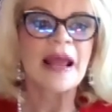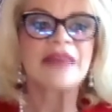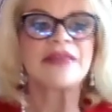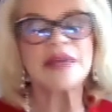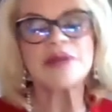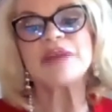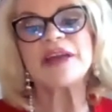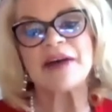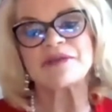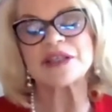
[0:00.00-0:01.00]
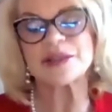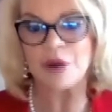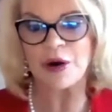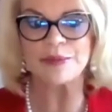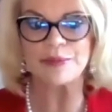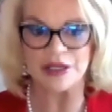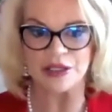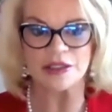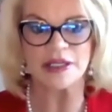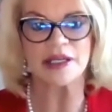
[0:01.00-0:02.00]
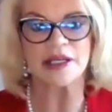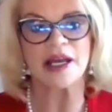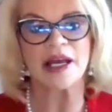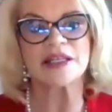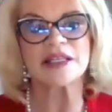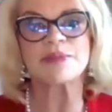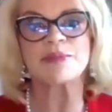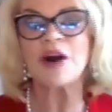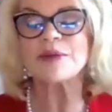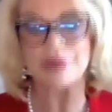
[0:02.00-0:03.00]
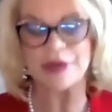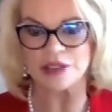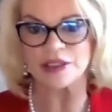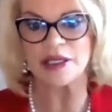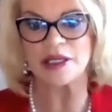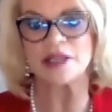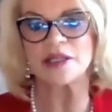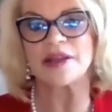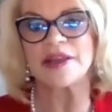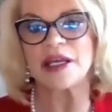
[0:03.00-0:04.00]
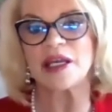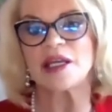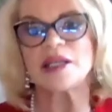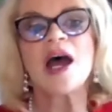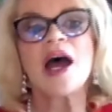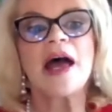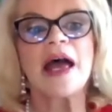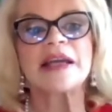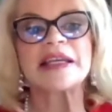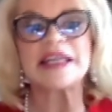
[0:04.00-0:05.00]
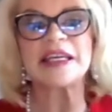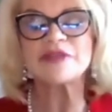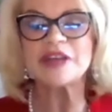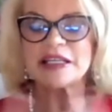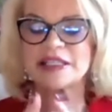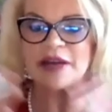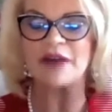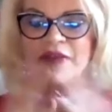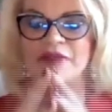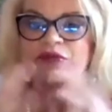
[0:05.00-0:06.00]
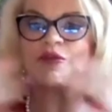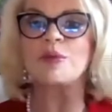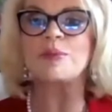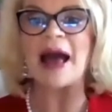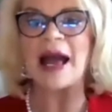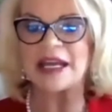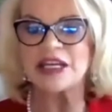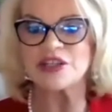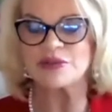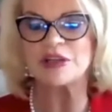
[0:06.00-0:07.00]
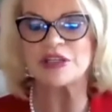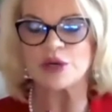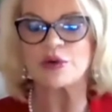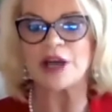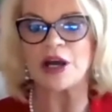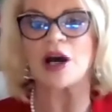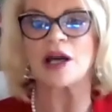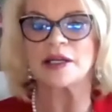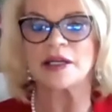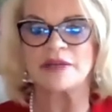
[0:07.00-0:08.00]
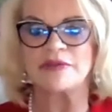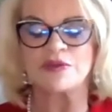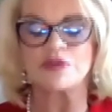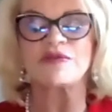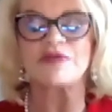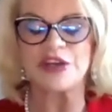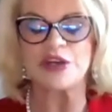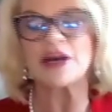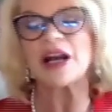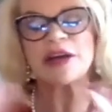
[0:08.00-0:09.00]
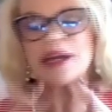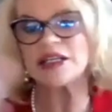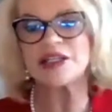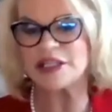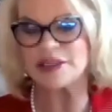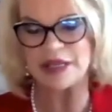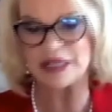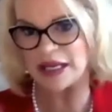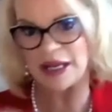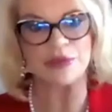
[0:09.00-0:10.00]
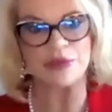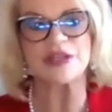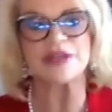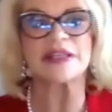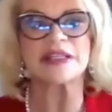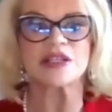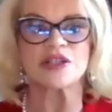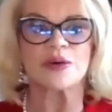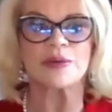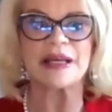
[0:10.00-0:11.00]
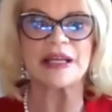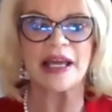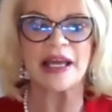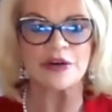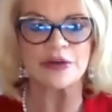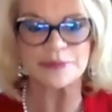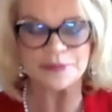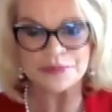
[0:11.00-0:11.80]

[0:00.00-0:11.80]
Then we have a smart building, and the smart building then gives us a full package of what's going on and a full view. And I'll get into some examples of this a little bit later.